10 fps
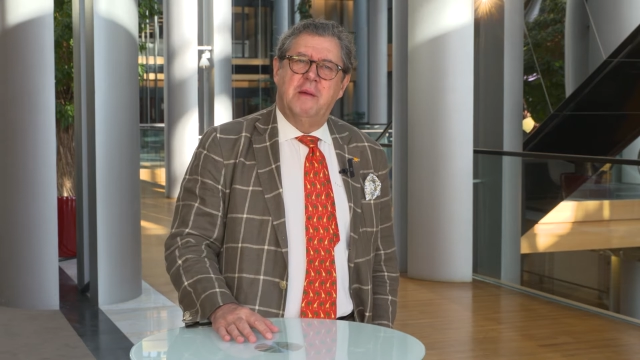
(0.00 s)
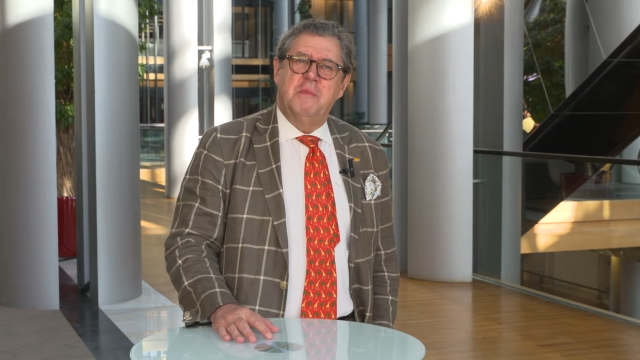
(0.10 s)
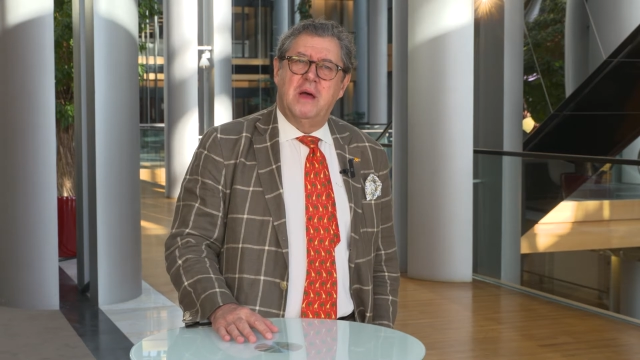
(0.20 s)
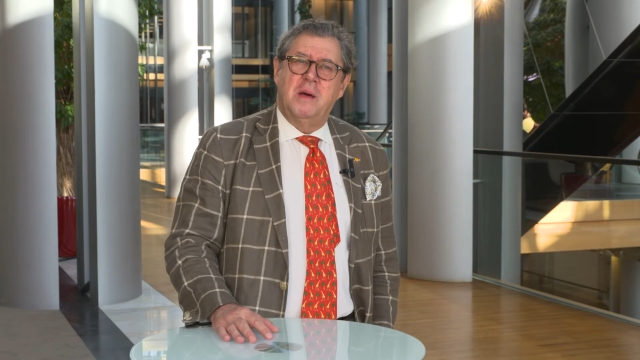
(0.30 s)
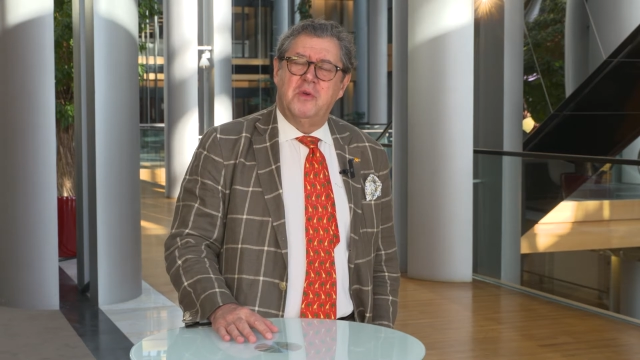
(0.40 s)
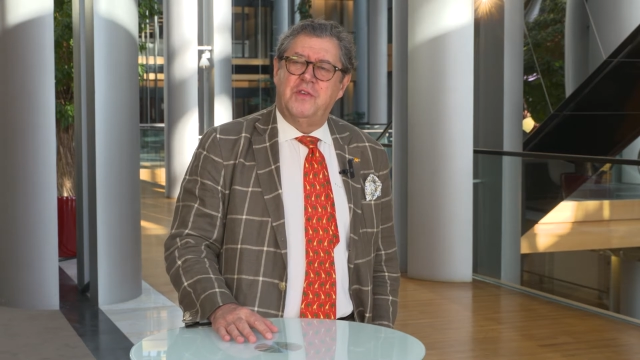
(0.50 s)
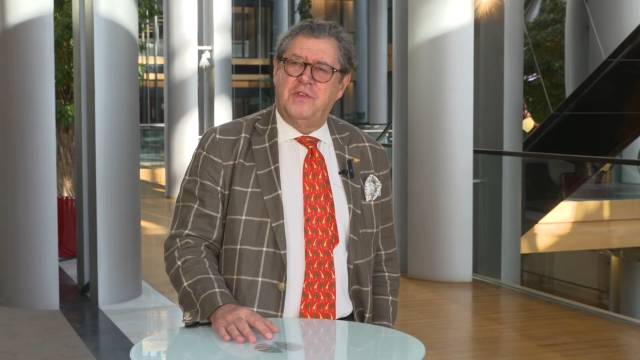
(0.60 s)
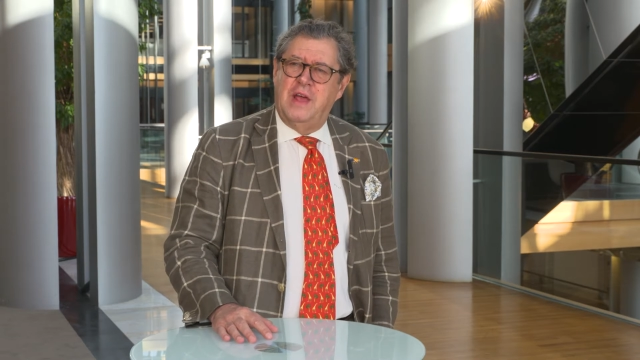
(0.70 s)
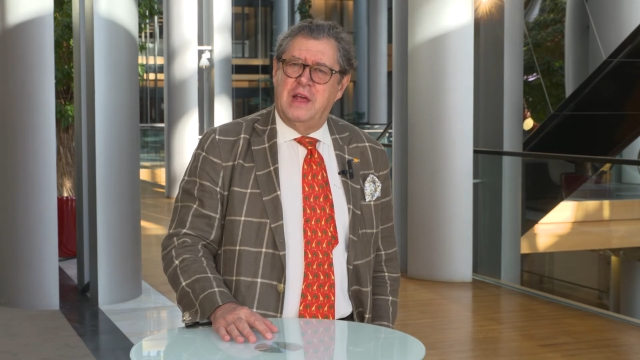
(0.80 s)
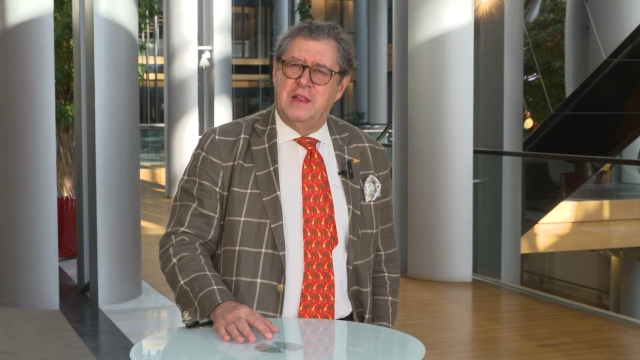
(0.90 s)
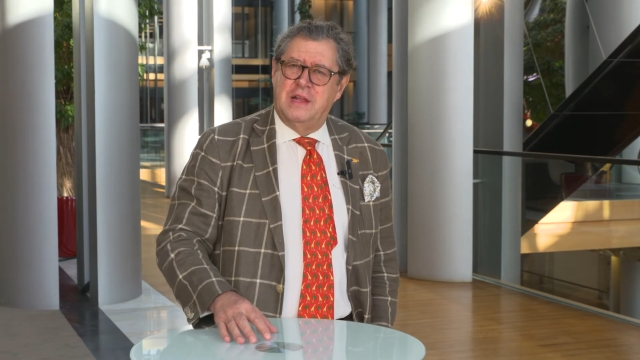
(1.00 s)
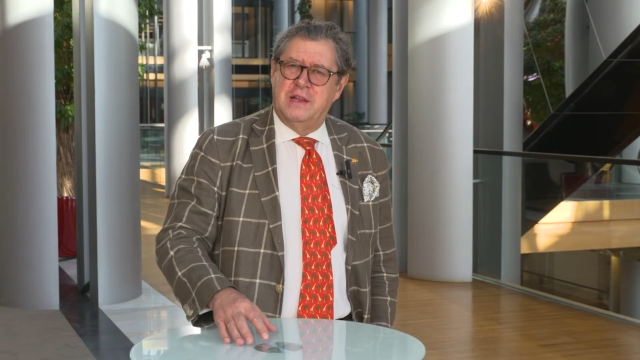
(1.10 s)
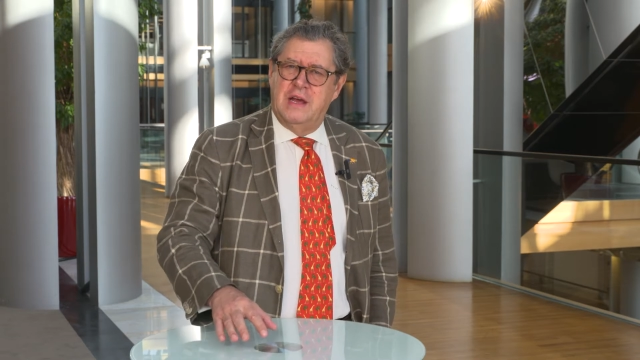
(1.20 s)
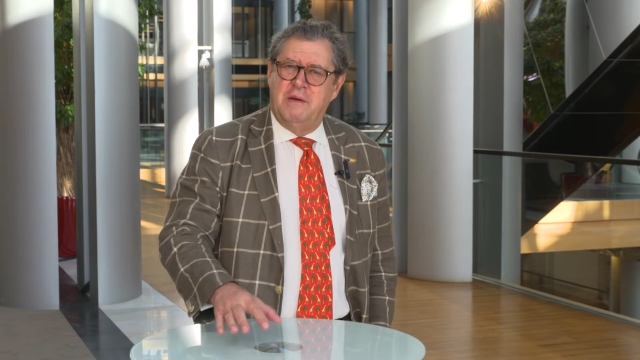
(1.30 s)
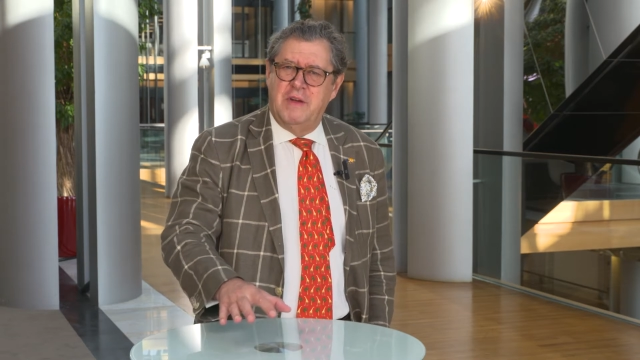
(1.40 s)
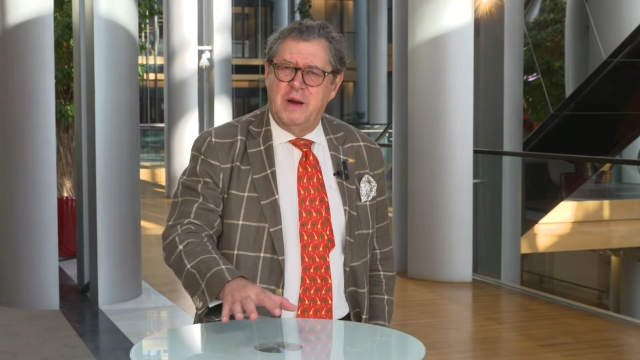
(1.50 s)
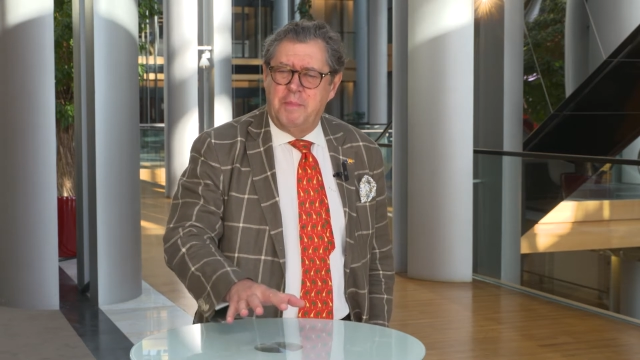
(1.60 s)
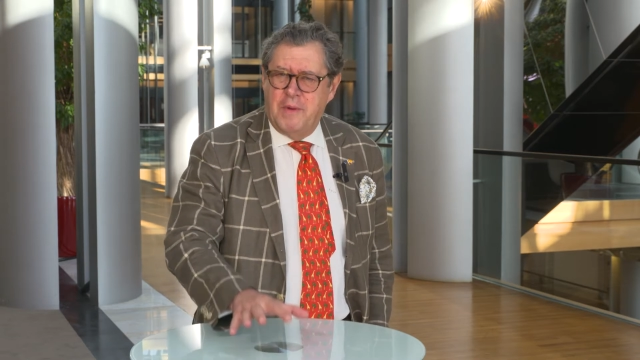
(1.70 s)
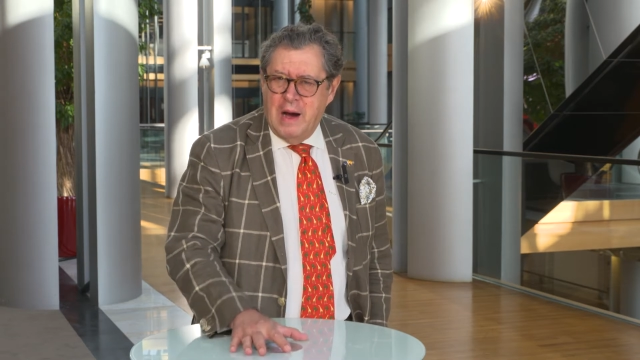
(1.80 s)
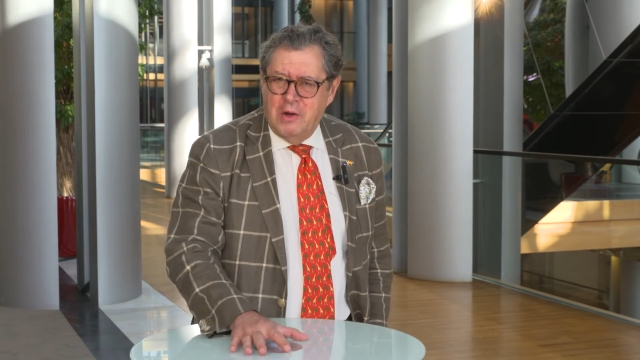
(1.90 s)
I must say that I'm very
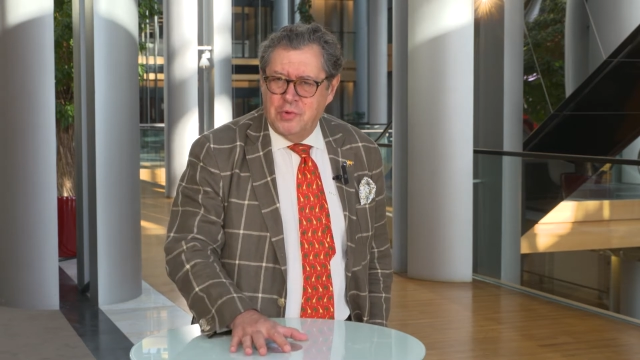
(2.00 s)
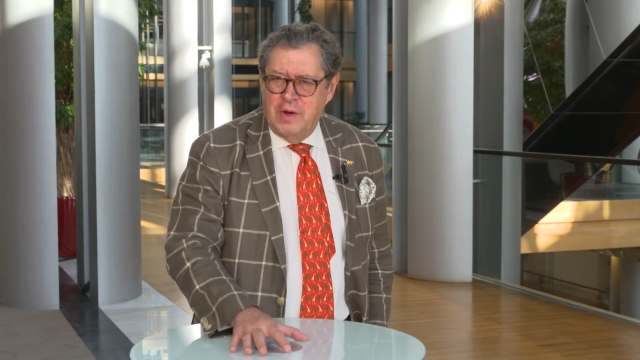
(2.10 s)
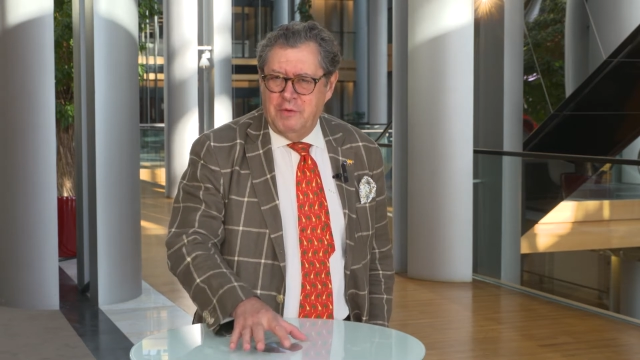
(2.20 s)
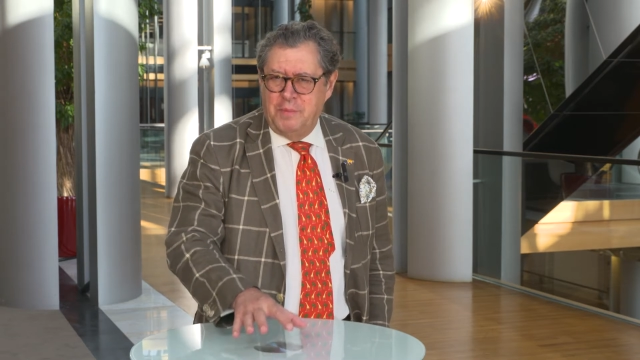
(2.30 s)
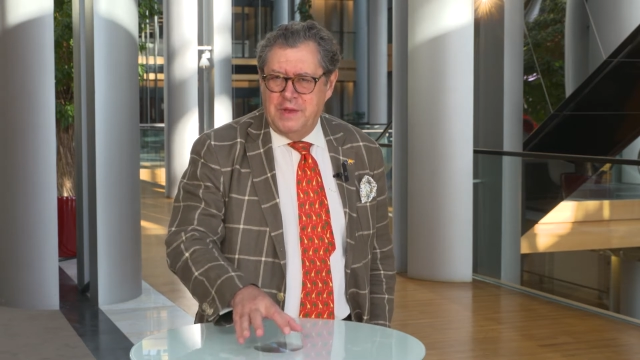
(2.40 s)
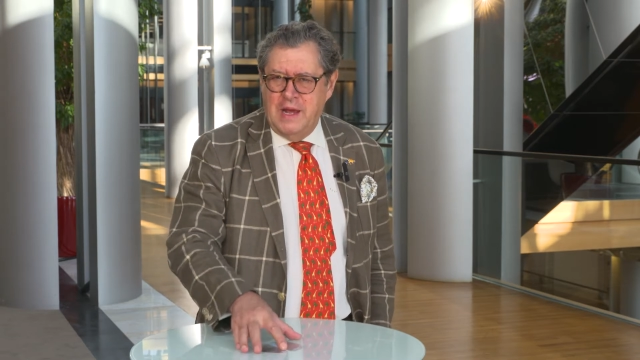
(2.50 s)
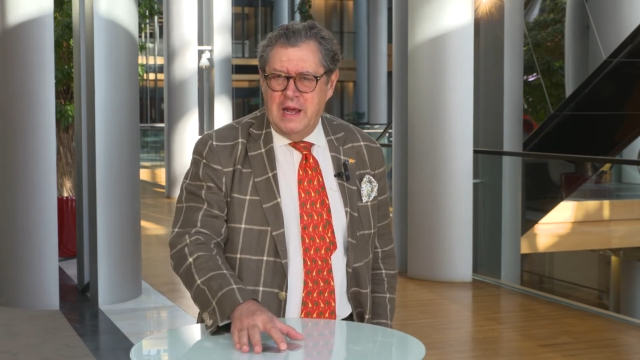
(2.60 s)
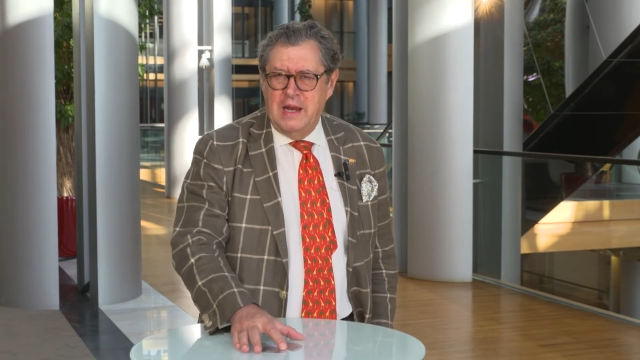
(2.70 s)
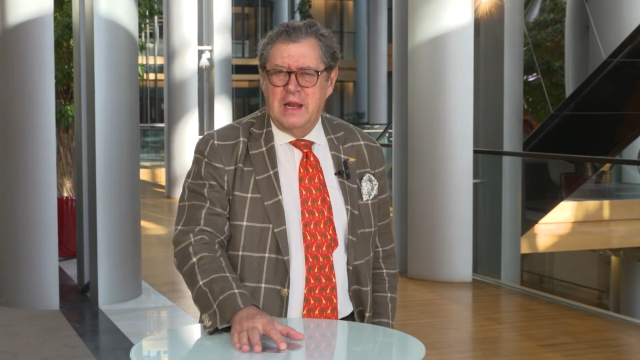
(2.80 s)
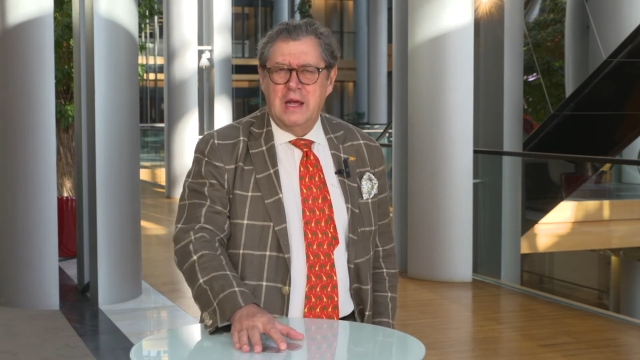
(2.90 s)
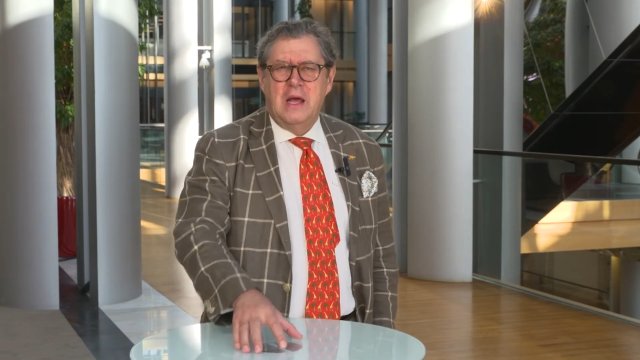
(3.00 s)
proud to have obtained